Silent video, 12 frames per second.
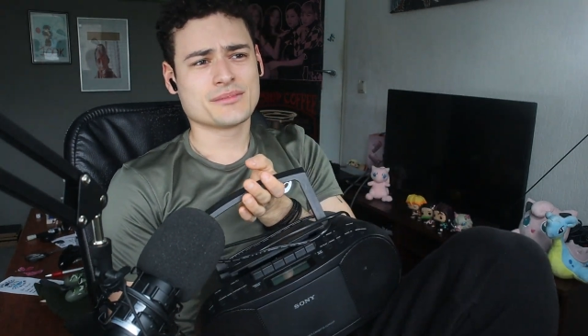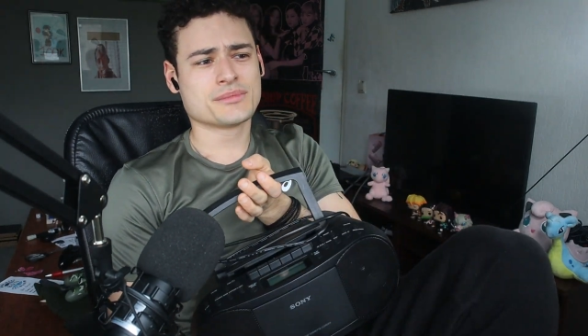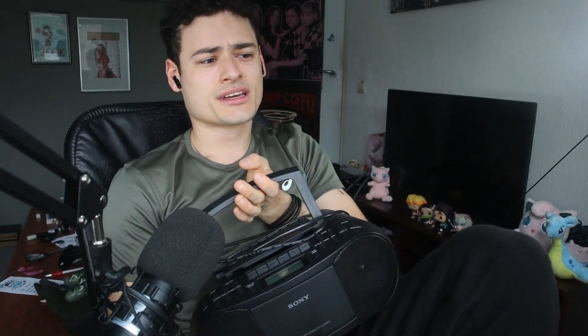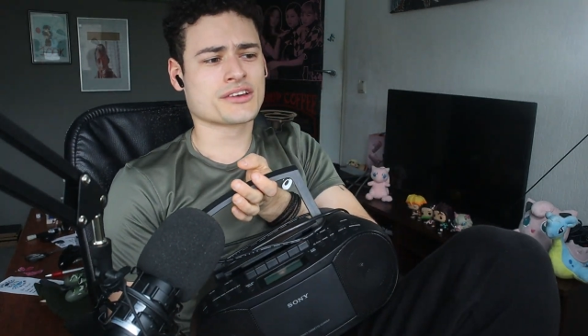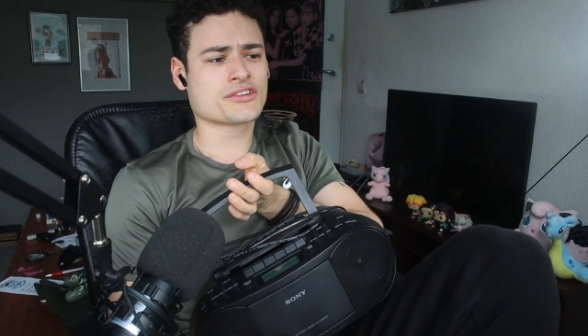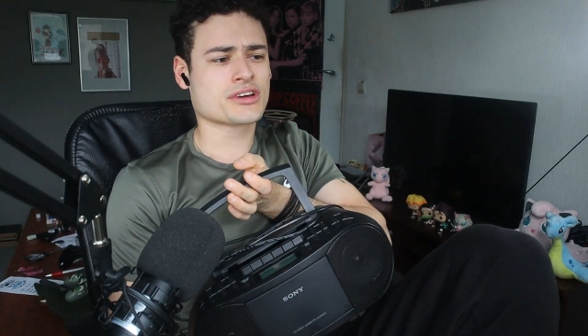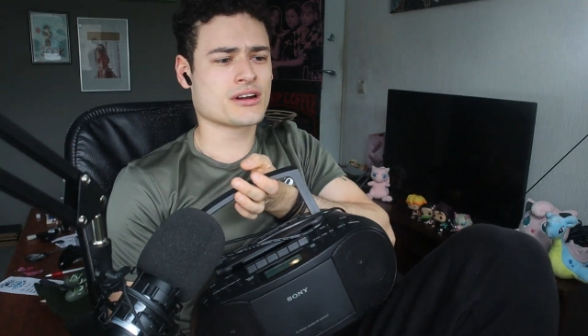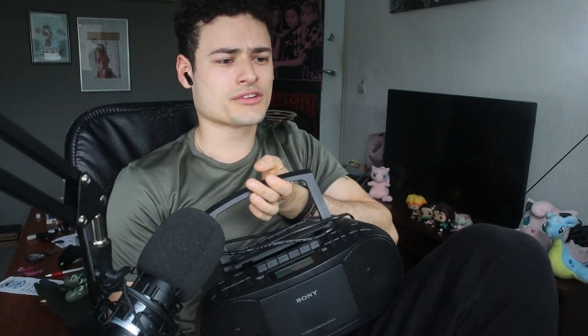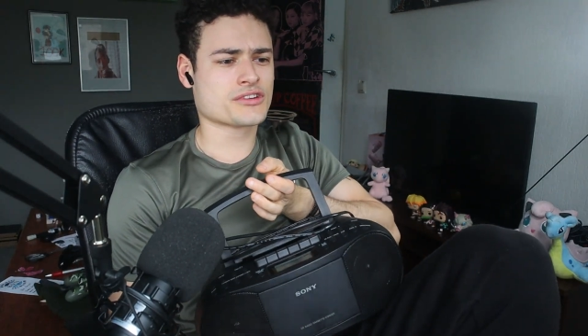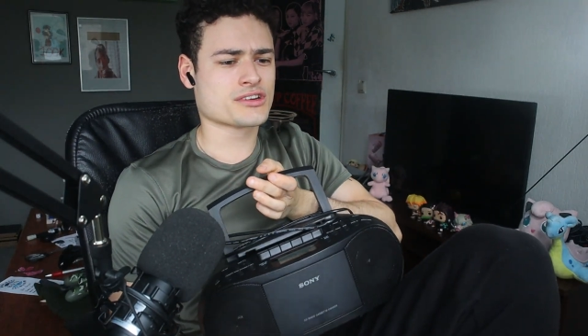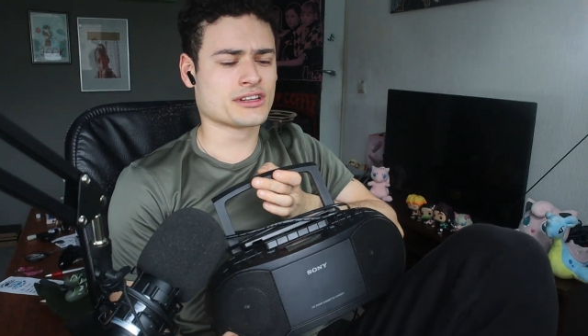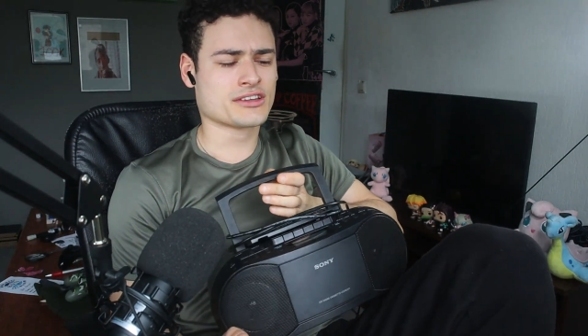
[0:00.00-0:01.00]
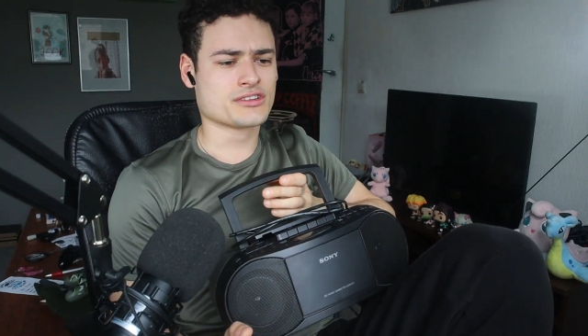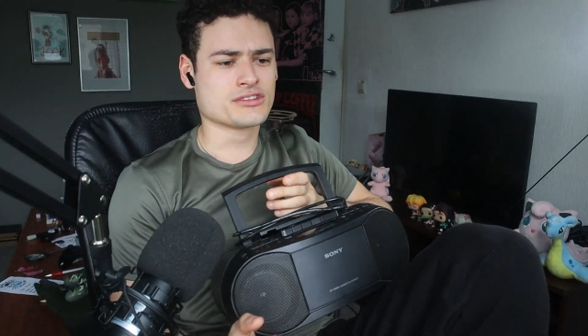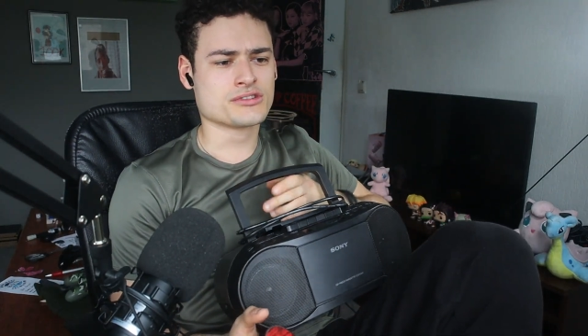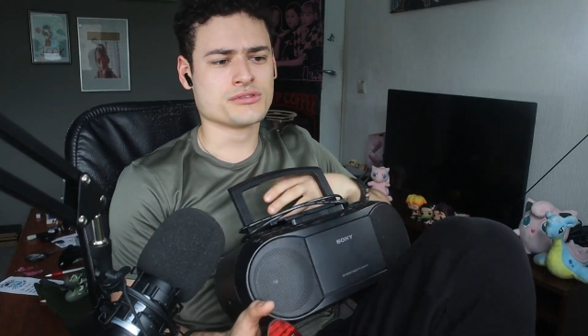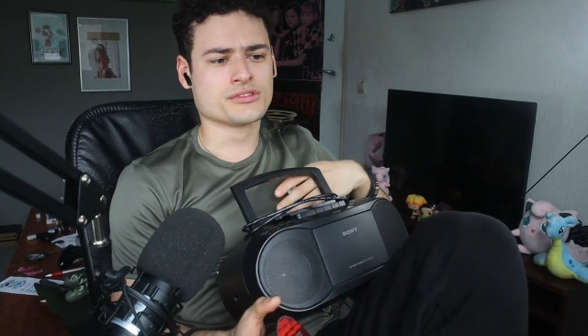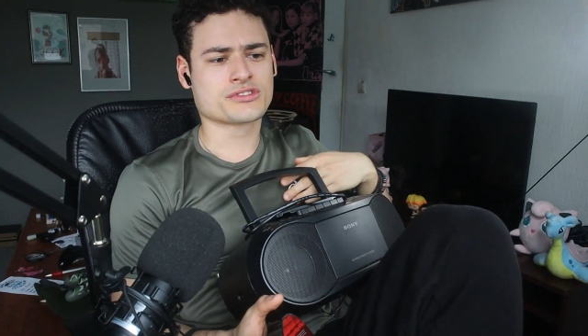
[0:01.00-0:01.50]
because you can also just listen
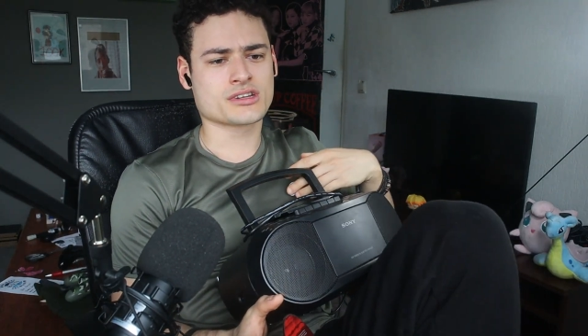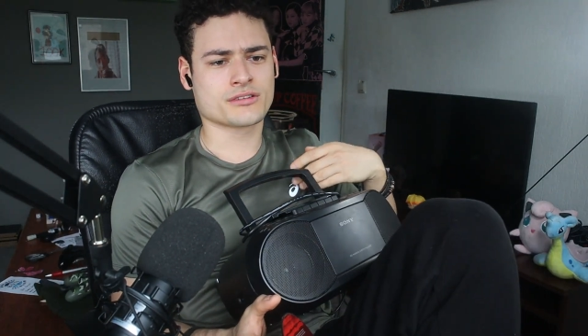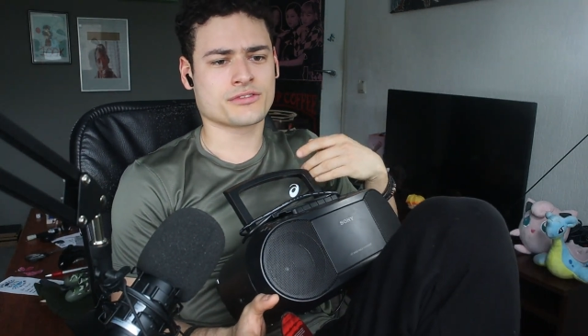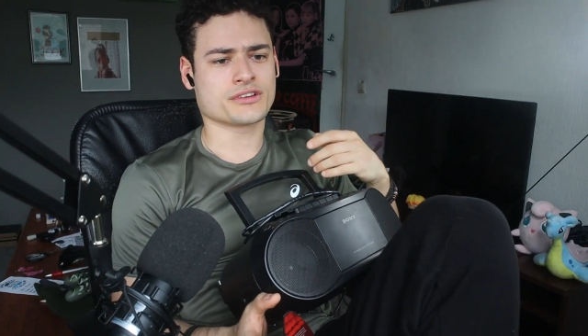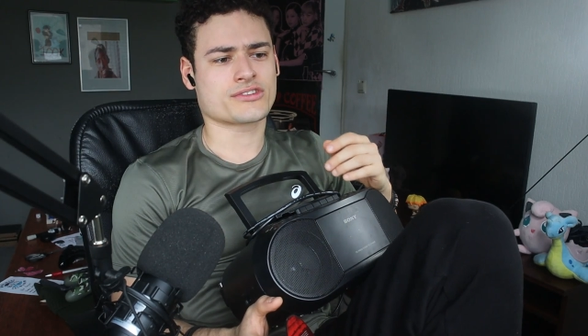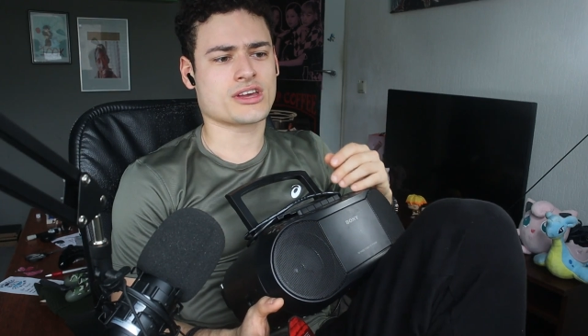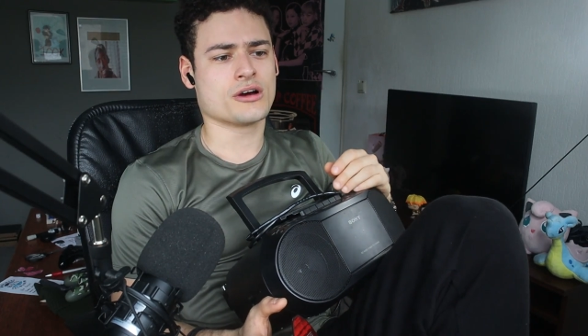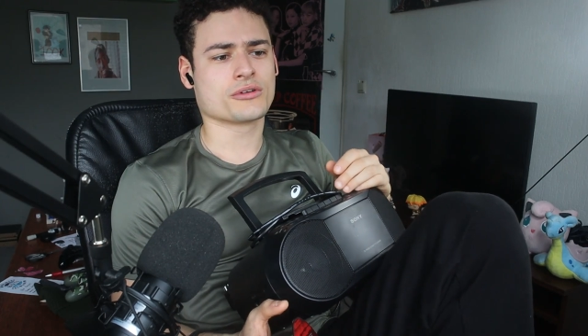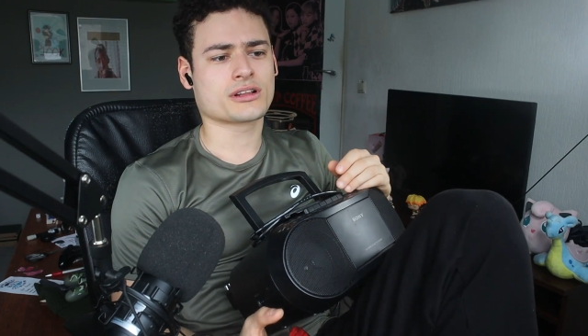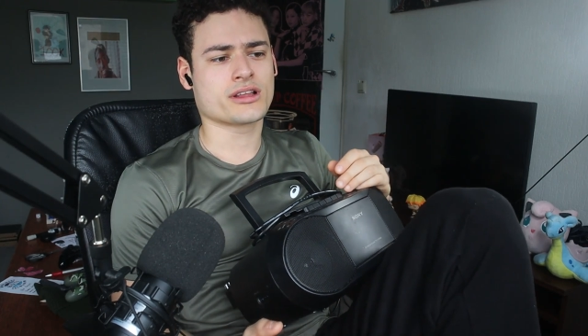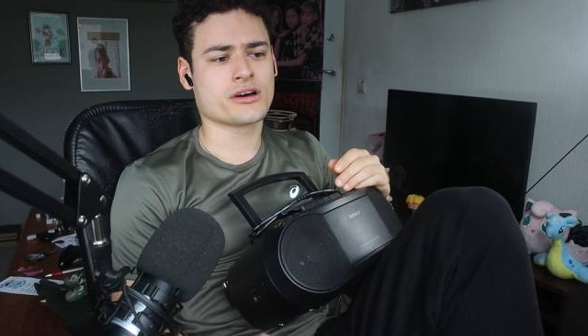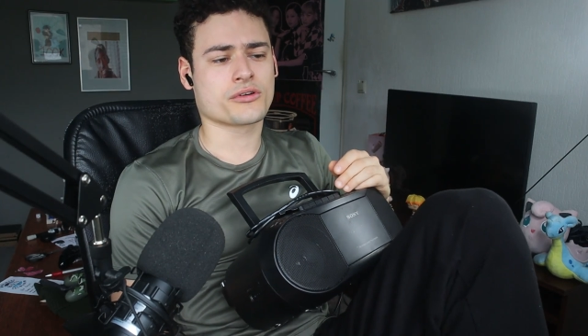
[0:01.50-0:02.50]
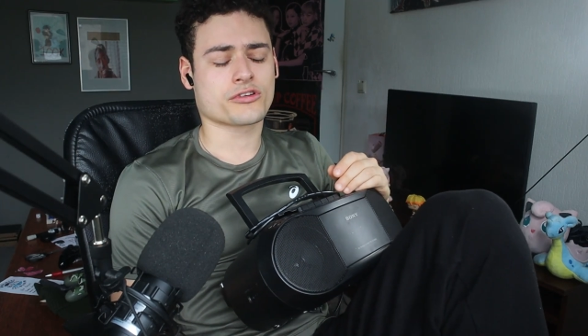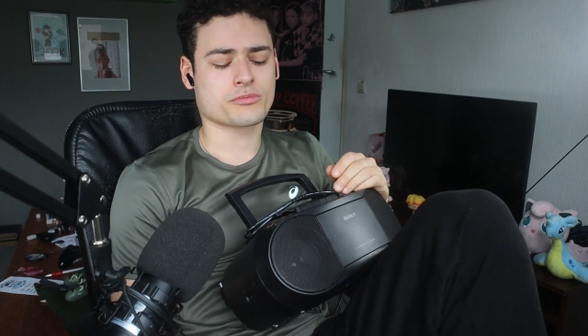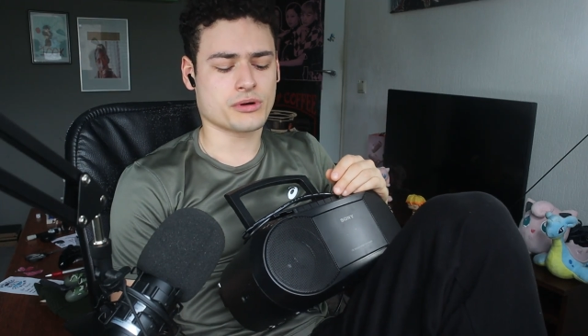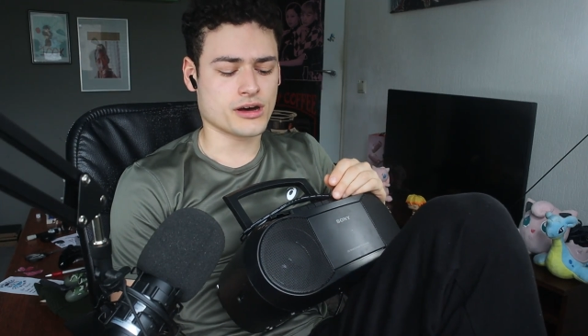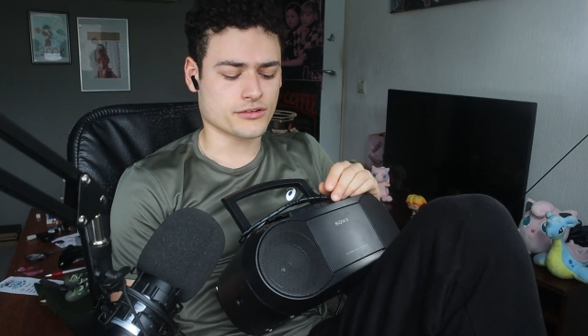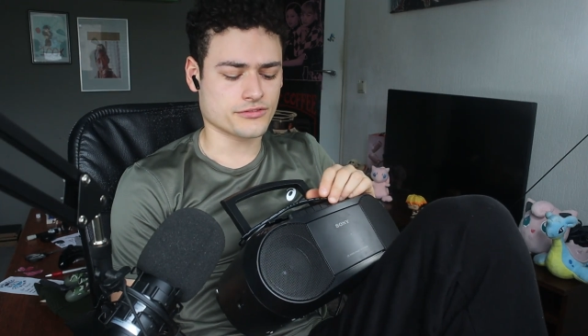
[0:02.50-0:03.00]
to stuff on SoundCloud or
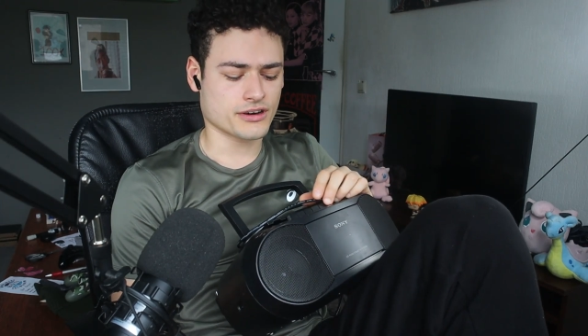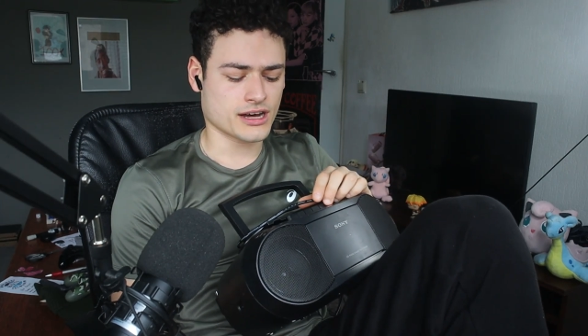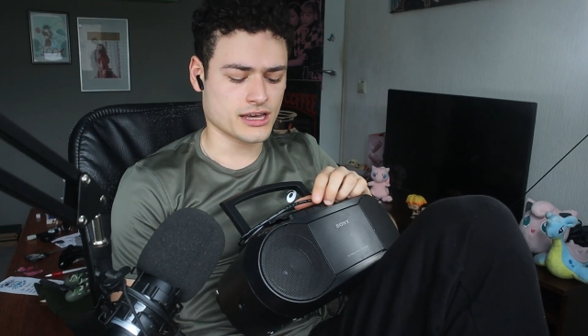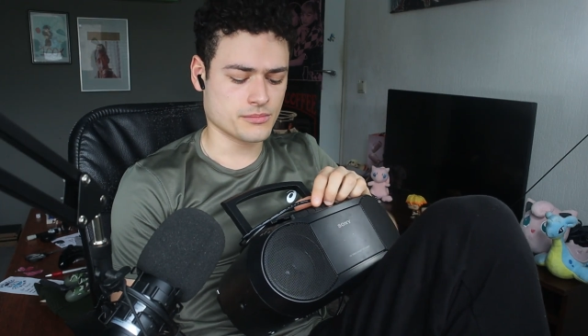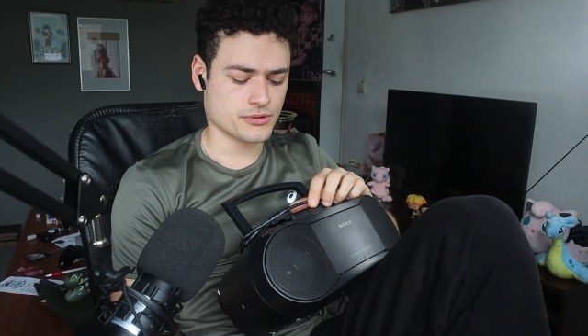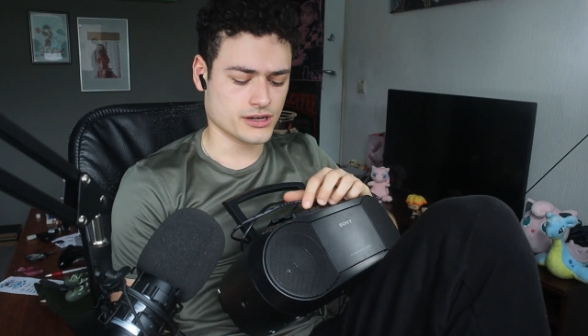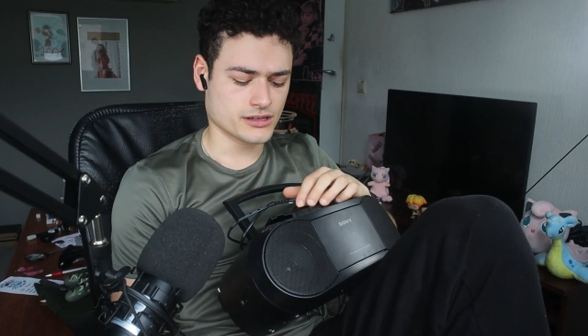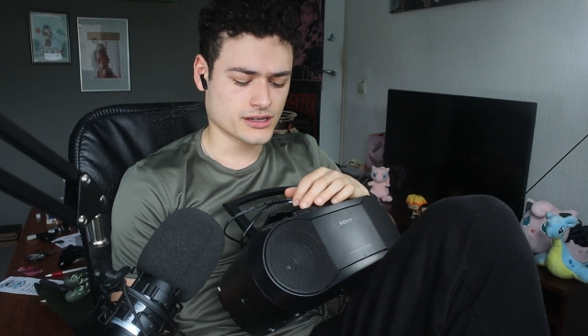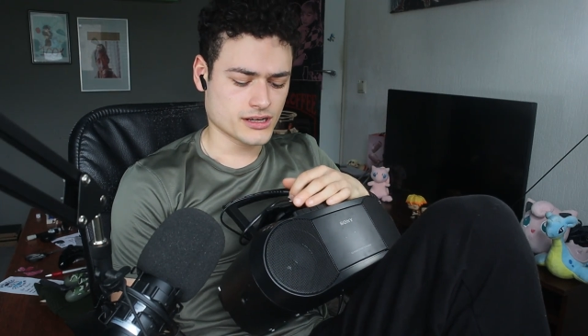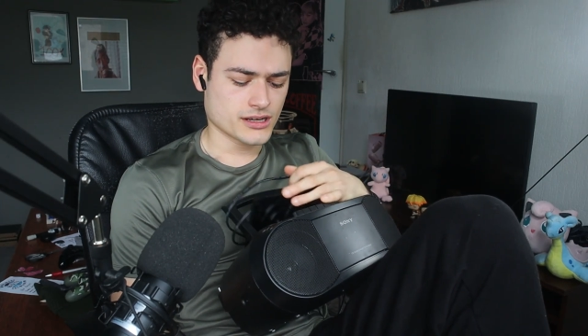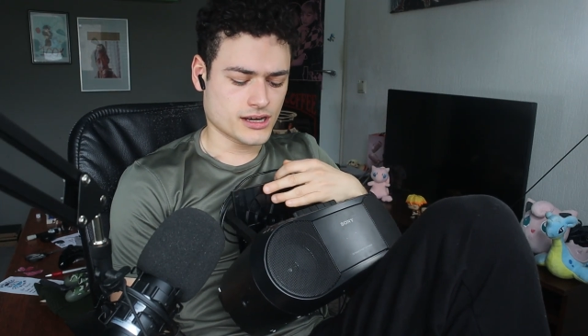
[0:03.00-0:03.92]
Spotify, but